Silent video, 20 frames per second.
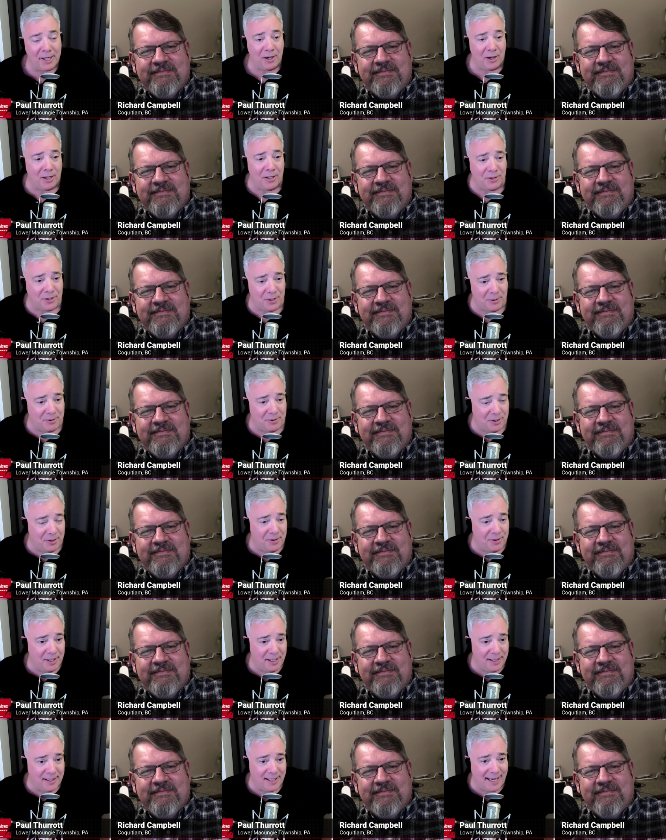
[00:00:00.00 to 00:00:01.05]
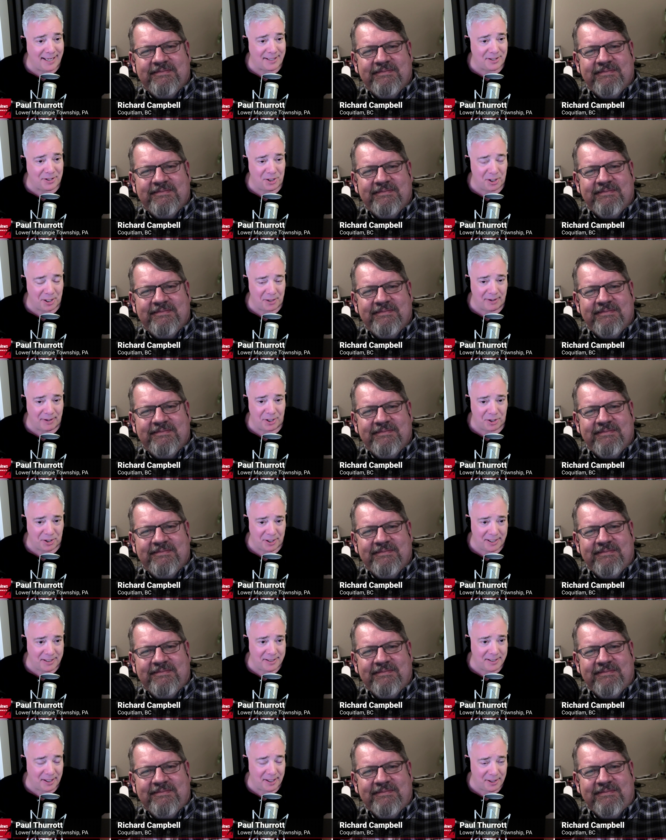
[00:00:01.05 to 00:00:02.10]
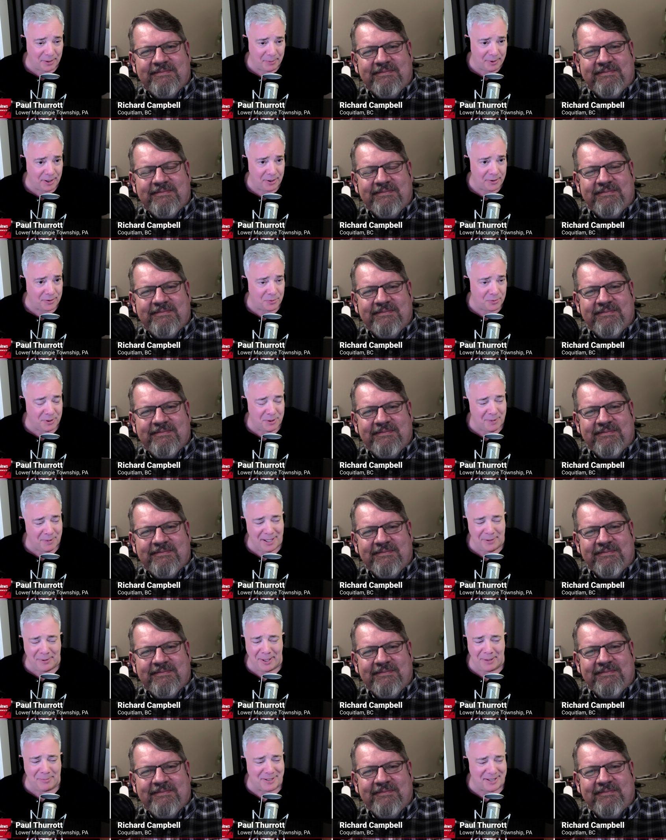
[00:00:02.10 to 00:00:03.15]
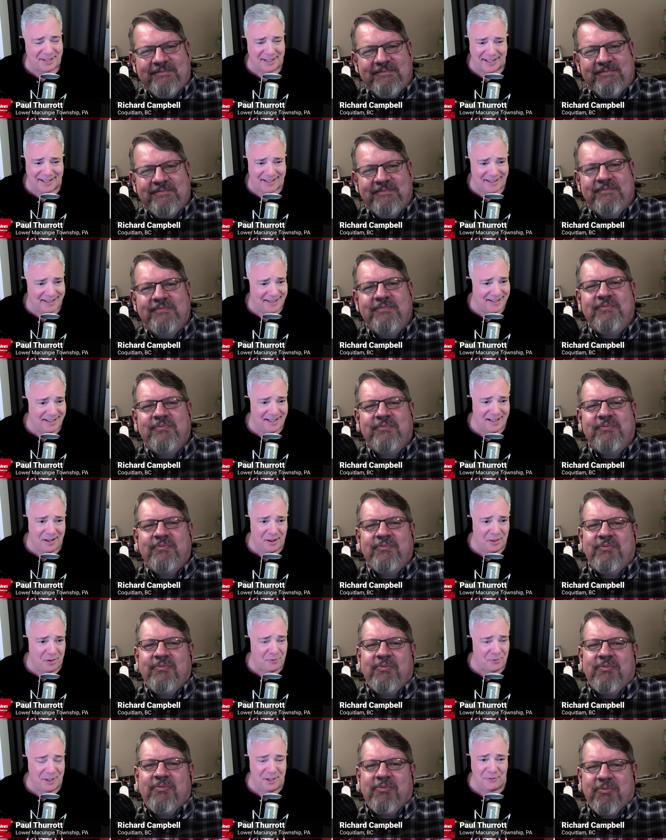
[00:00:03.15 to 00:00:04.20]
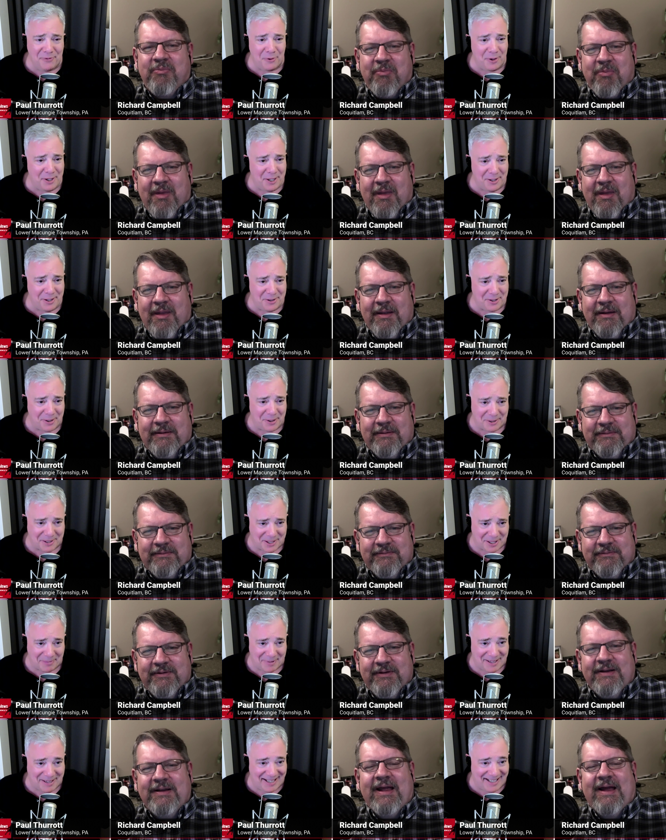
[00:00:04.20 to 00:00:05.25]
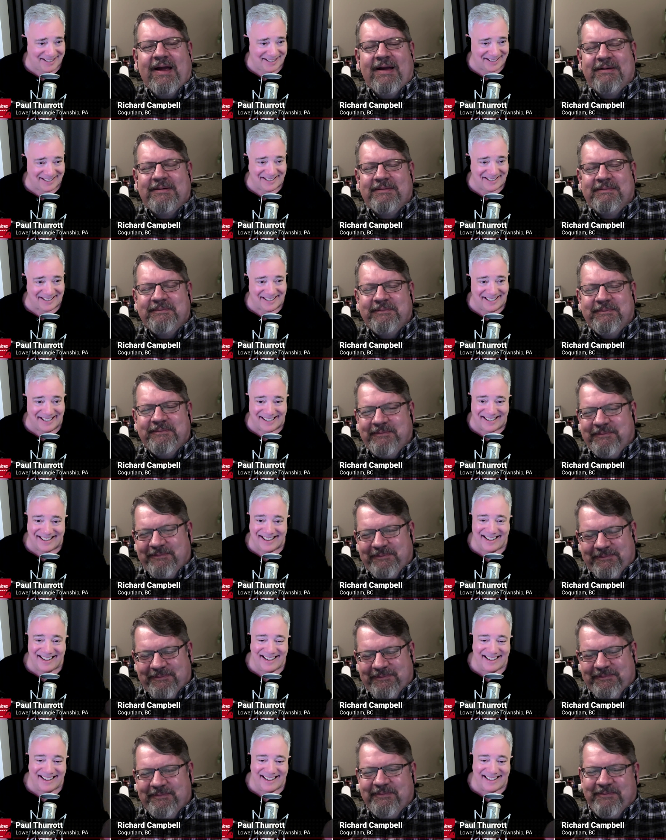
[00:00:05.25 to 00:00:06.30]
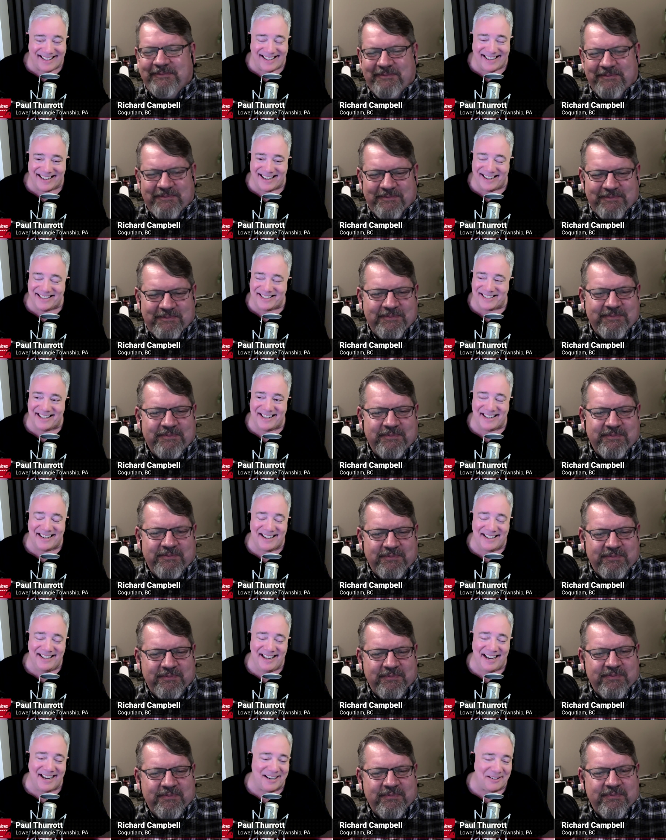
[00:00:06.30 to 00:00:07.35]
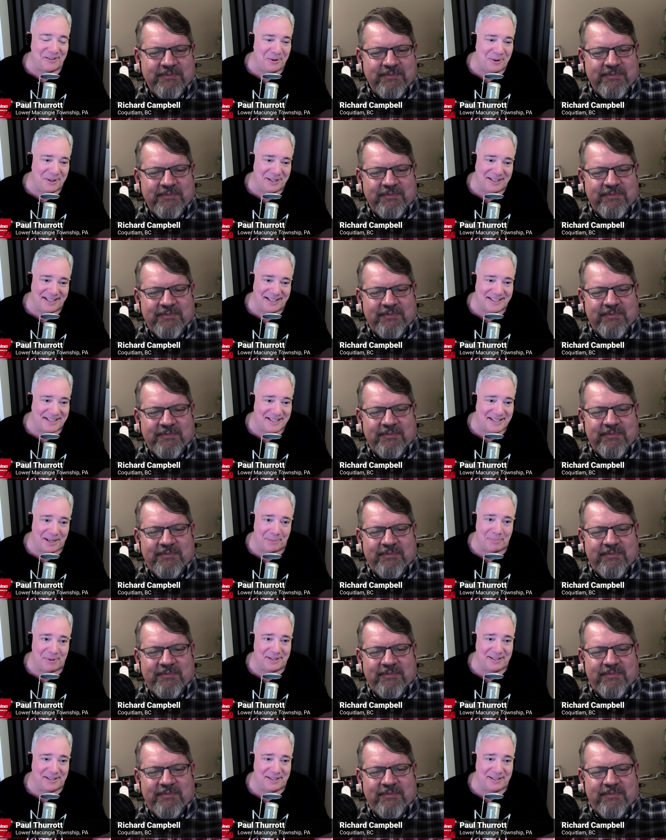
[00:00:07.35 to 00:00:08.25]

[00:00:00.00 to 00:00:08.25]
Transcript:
Speaker 1: also to the last generation Intel that we used, which, by the way, was like three right. or four years ago right. in yeah, Right. Like, like it's like yeah, of course there's, it's double.